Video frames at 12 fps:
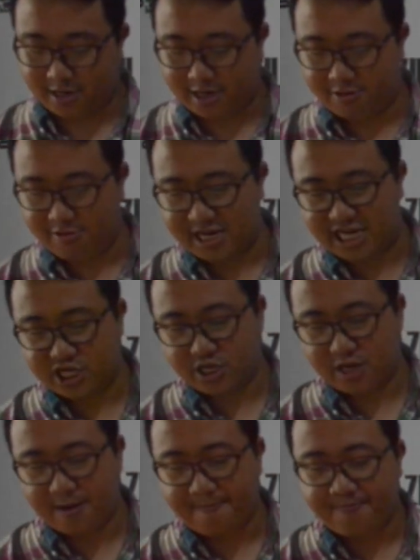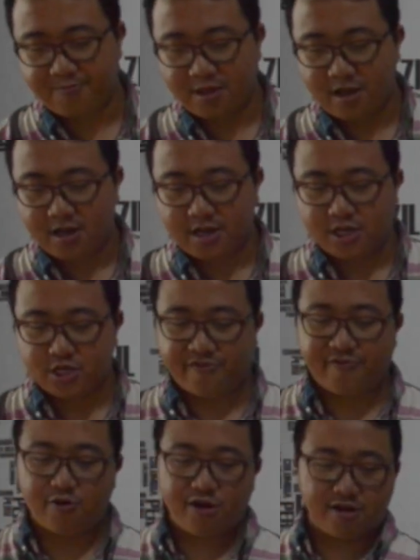Indonesia. So
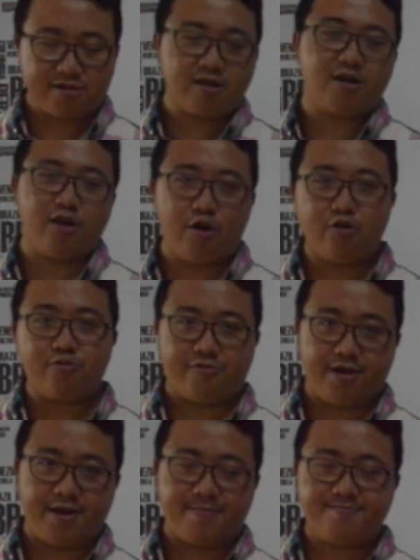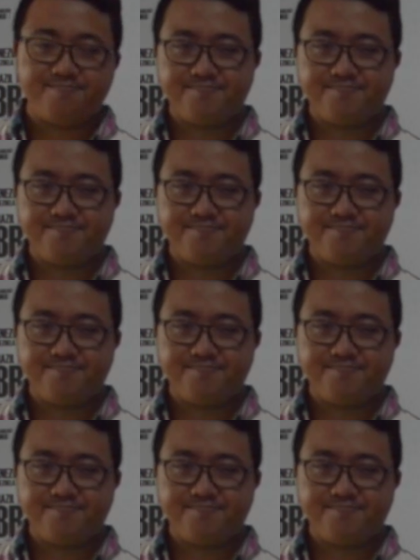if you enter alone, right,